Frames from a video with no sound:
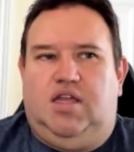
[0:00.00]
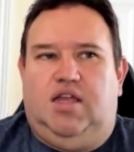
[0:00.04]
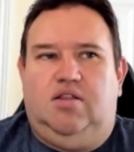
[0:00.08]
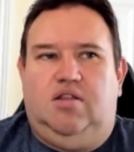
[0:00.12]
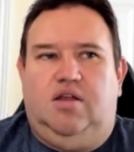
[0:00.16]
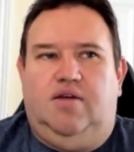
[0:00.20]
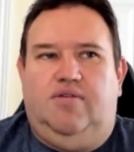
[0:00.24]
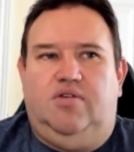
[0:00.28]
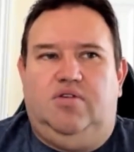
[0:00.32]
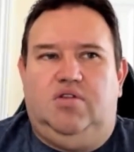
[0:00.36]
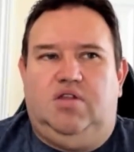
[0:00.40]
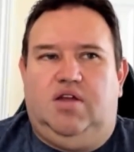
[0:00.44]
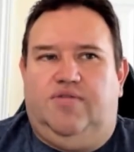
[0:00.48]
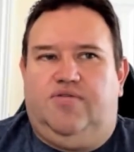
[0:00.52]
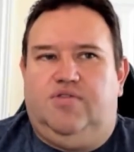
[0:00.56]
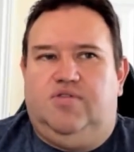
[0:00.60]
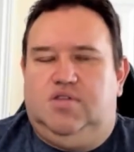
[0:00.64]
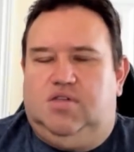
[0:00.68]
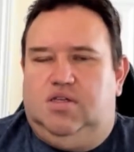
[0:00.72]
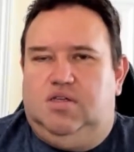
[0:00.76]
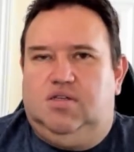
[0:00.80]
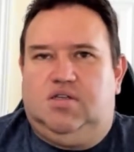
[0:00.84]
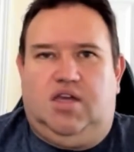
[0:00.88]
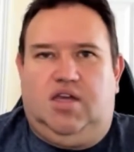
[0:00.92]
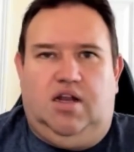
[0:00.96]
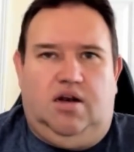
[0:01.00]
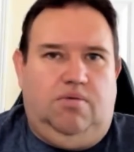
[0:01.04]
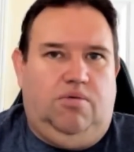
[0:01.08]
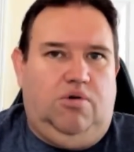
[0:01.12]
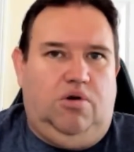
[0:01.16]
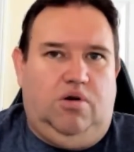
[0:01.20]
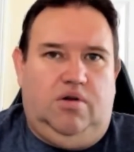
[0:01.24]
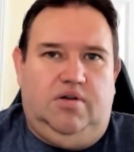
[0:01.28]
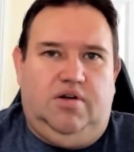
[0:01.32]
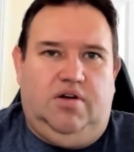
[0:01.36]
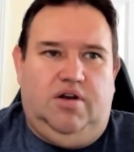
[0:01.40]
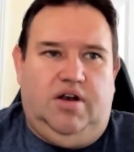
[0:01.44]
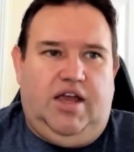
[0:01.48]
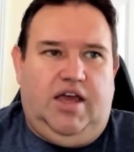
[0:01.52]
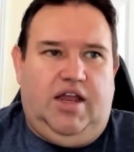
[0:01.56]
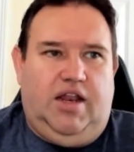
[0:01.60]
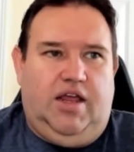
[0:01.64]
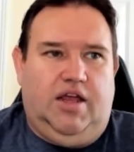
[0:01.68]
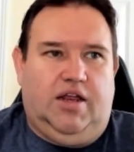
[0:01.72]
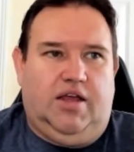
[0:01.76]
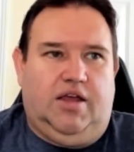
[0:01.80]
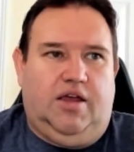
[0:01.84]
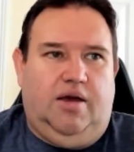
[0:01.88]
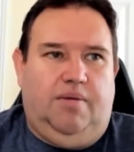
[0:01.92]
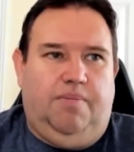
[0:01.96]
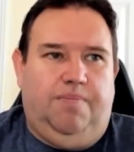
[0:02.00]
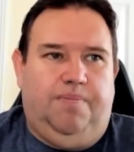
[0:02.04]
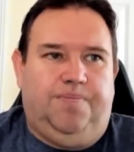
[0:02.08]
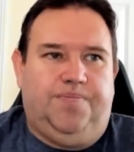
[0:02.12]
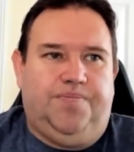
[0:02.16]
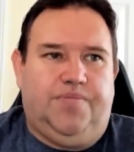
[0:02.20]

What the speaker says: level differences can erode your net income.